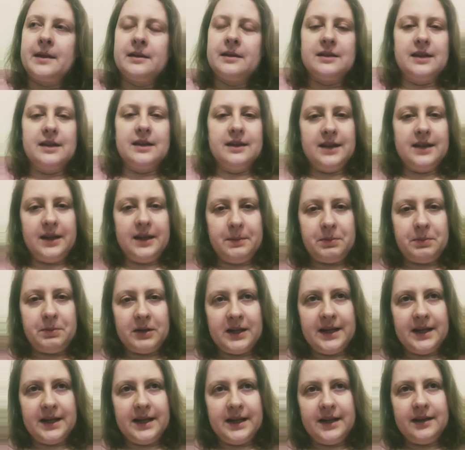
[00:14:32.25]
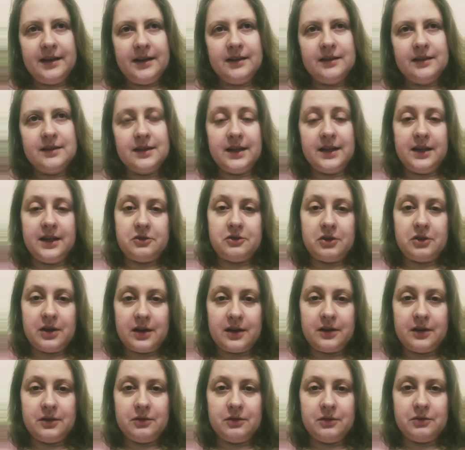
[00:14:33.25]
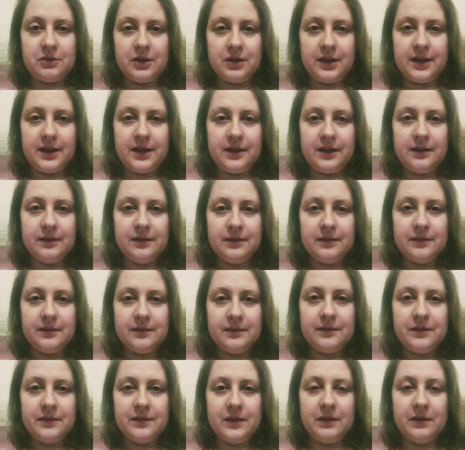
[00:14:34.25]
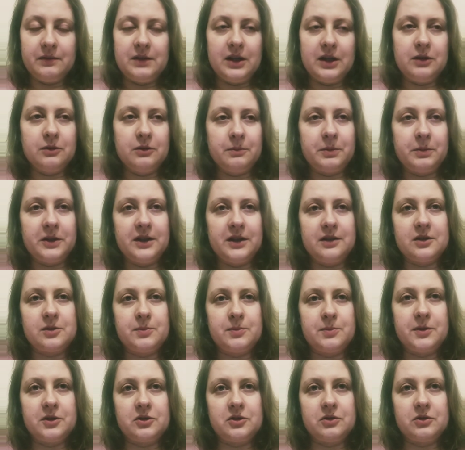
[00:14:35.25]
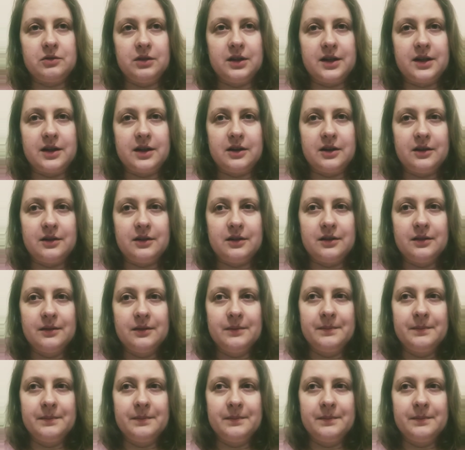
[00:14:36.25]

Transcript: Then they play the age card usually, if they don't play the spiritual card.